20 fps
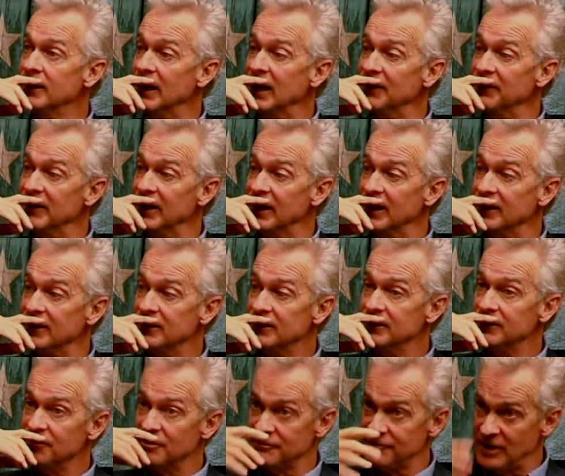and
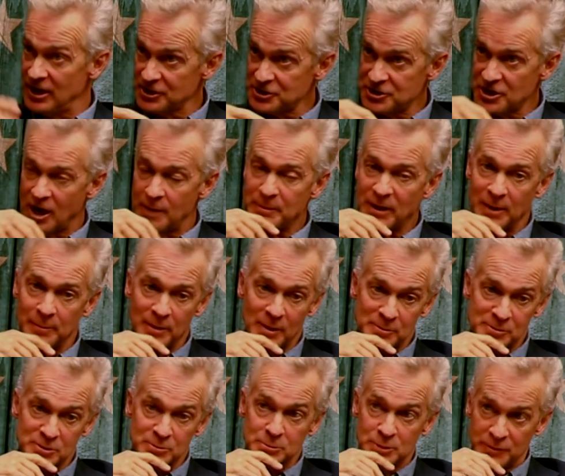then the Fox job came
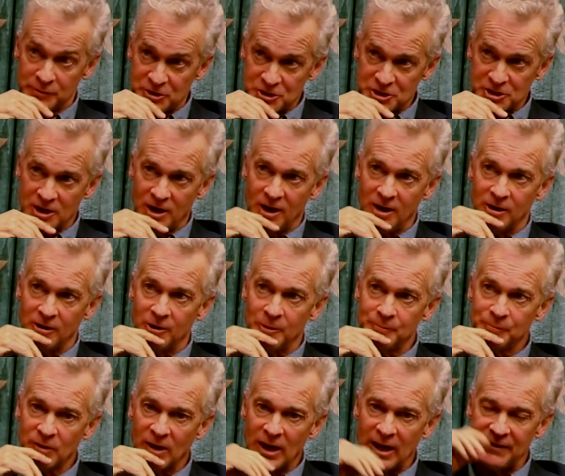up, so we moved to
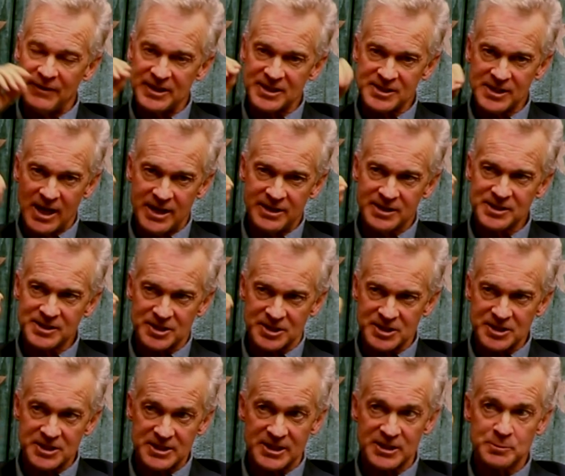Chicago, and they signed us to
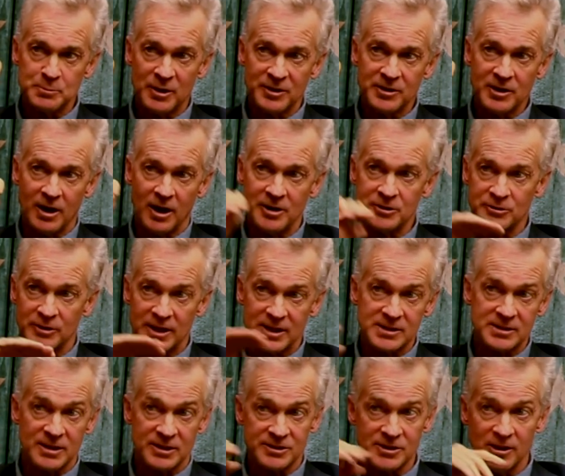six-month
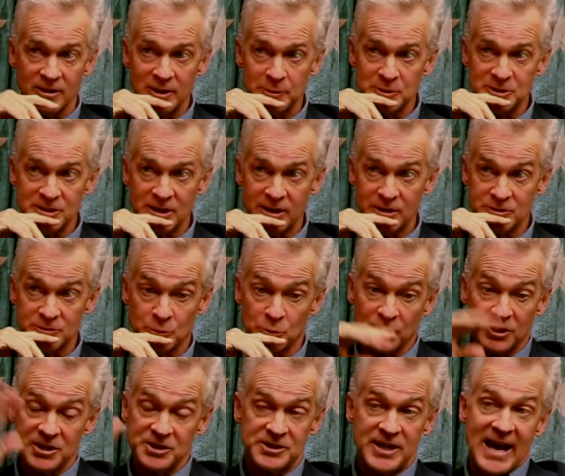contracts. That's all they would sign us mm. for
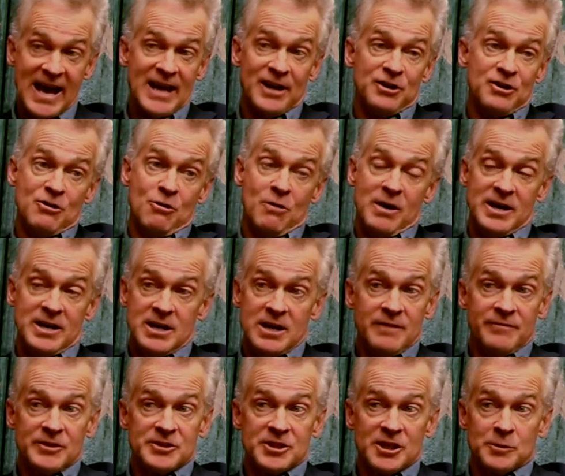because they had no idea
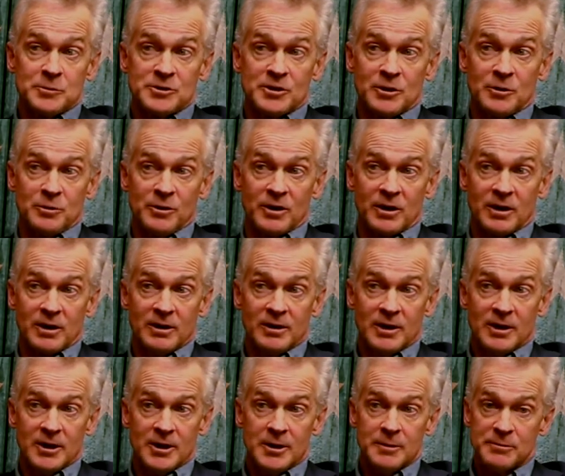if this thing was going to work.
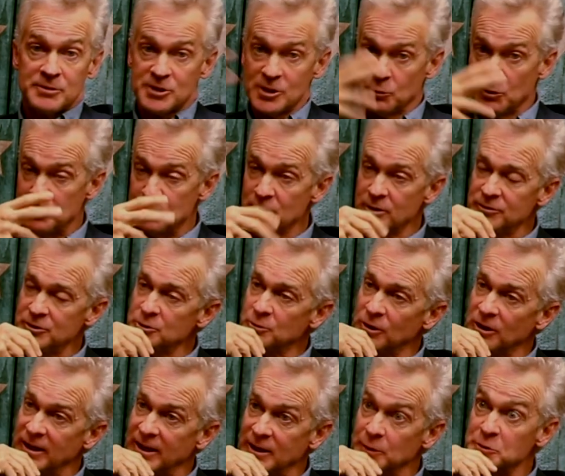So we moved to
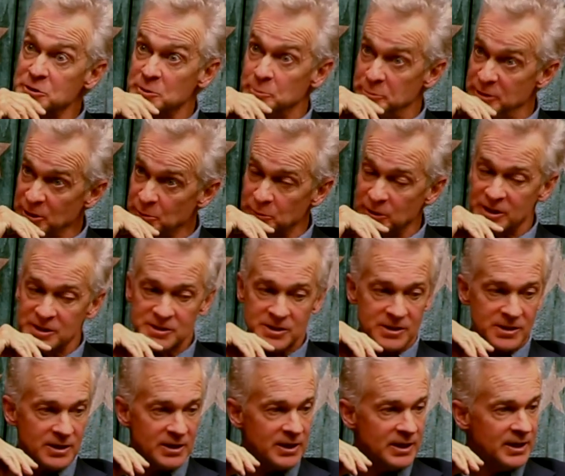Orlando. It was a big
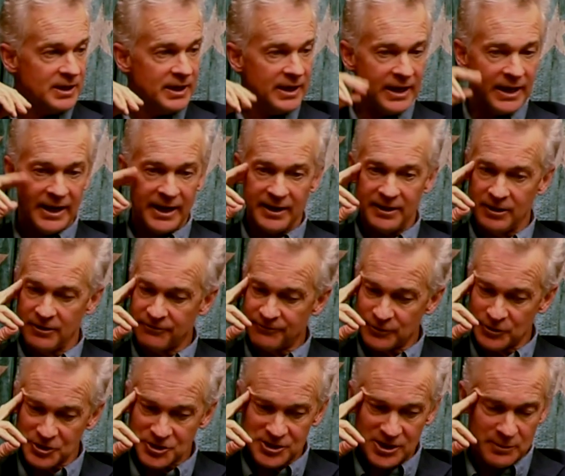risk, and the
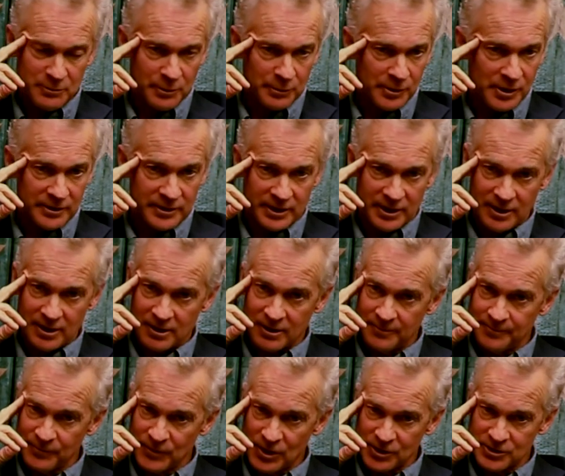first day we were on the
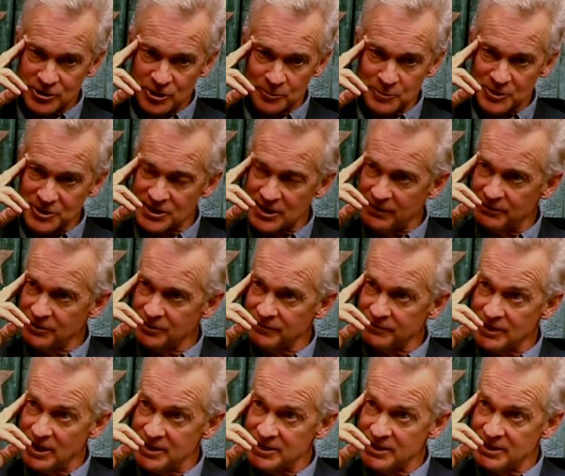air, October seventh of
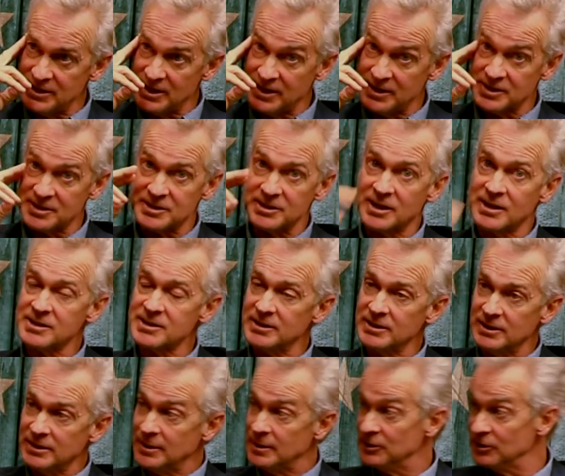nineteen ninety-six,
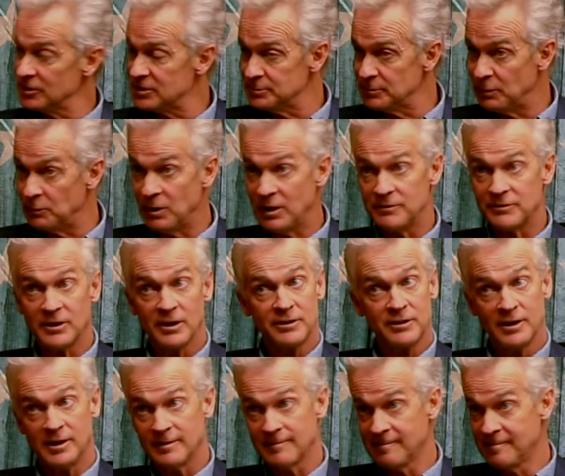I looked at my wife and I
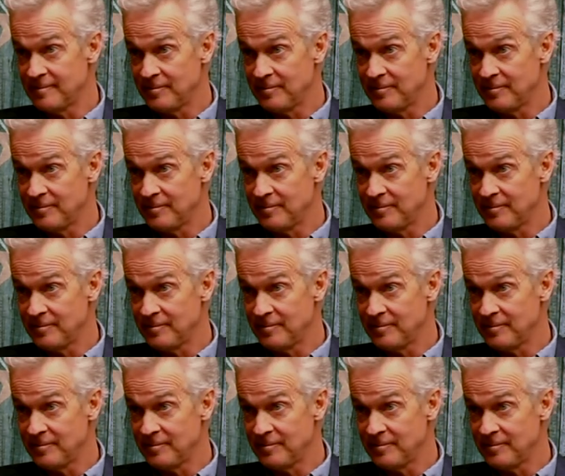thought,